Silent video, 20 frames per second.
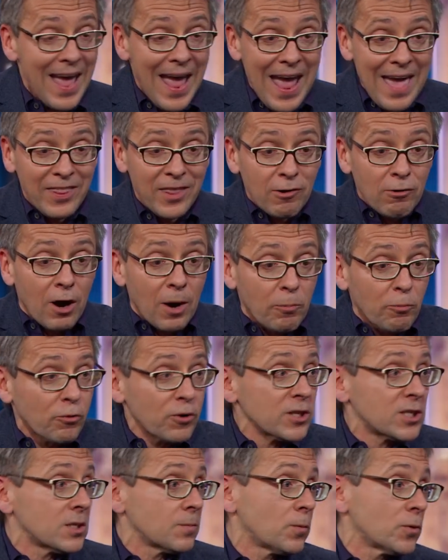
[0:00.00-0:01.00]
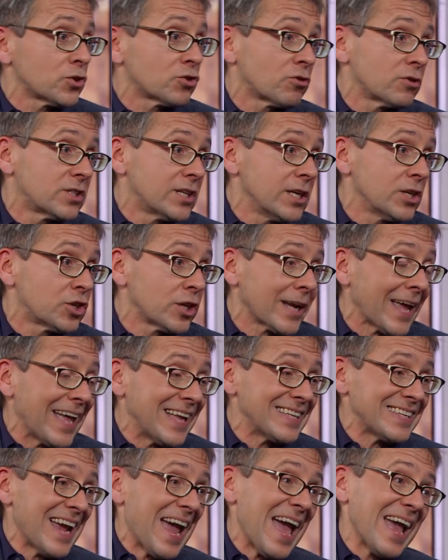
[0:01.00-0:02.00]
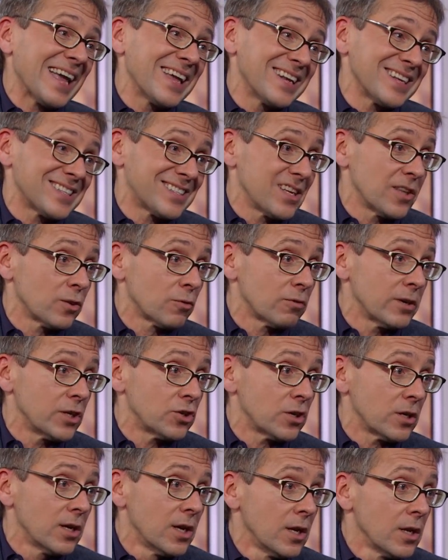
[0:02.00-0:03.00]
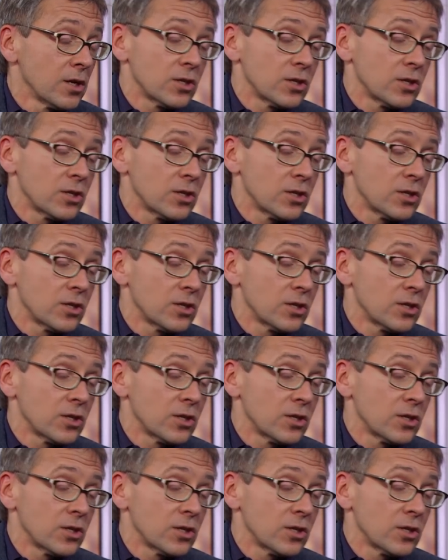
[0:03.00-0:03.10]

and they're our principal strategic antagonist in the region.